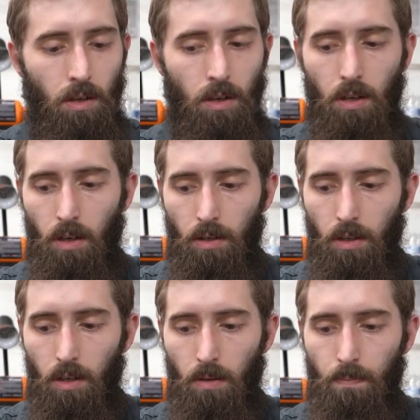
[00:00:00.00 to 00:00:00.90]
And
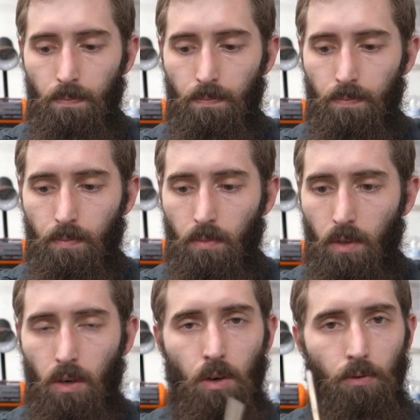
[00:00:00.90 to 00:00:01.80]

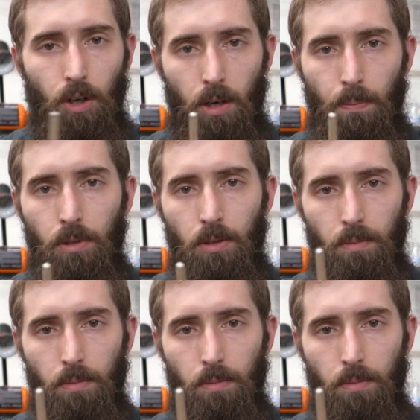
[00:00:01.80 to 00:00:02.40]
hopefully I'll put some